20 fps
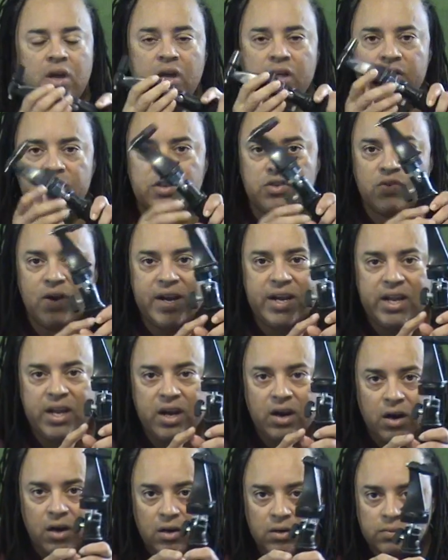This right
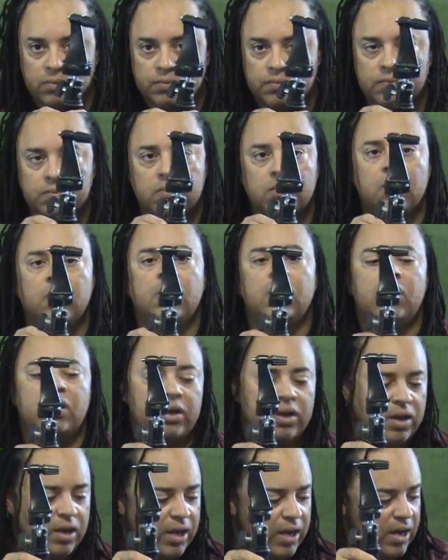here,
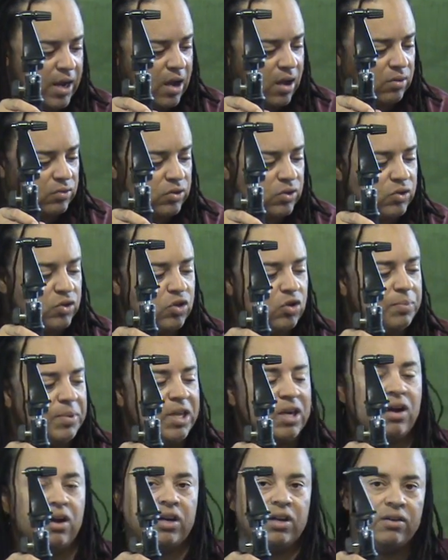and I'll zoom
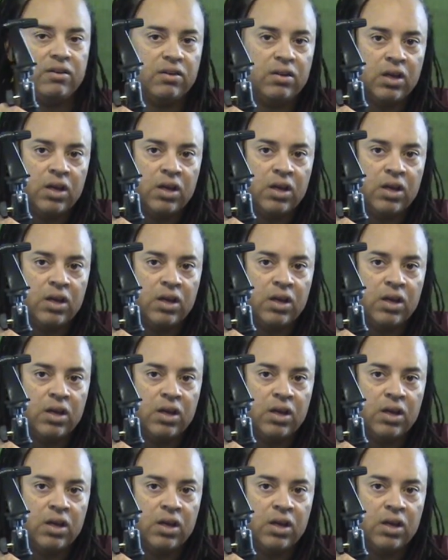in on it